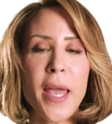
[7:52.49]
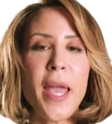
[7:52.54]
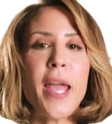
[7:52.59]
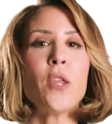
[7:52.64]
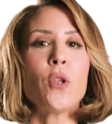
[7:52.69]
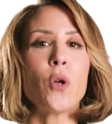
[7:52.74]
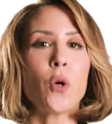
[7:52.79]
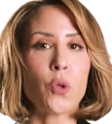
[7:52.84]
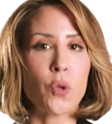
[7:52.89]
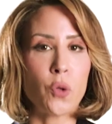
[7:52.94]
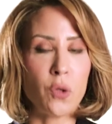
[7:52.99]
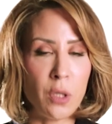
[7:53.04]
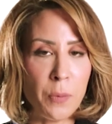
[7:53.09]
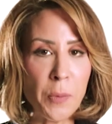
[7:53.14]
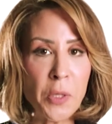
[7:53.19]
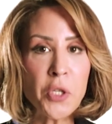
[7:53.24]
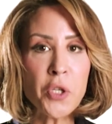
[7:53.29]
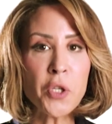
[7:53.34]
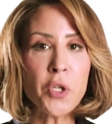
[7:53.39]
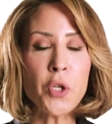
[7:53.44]
and also
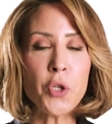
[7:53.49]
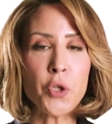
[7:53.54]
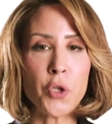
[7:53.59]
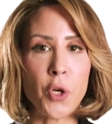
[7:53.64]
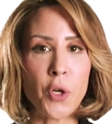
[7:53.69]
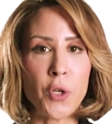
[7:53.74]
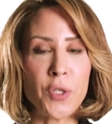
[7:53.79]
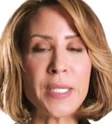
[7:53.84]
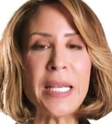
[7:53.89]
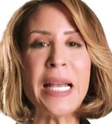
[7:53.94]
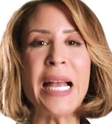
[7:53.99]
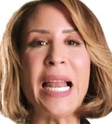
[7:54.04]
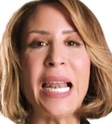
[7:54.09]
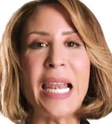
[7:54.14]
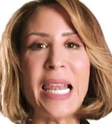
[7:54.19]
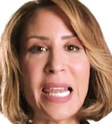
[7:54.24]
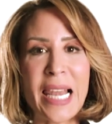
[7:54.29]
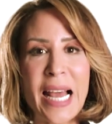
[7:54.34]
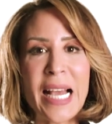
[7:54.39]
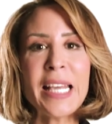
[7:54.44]
diminishing returns,
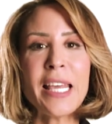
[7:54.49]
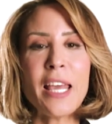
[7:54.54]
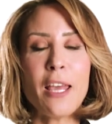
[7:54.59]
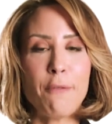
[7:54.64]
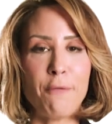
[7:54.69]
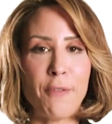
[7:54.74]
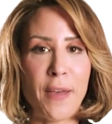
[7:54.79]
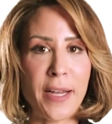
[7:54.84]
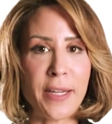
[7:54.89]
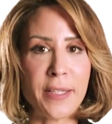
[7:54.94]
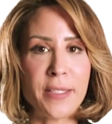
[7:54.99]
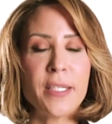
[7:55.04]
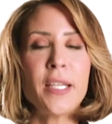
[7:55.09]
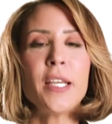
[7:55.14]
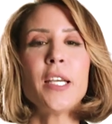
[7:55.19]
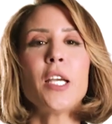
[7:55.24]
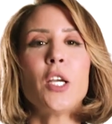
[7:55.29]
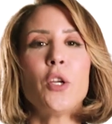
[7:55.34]
lag effects,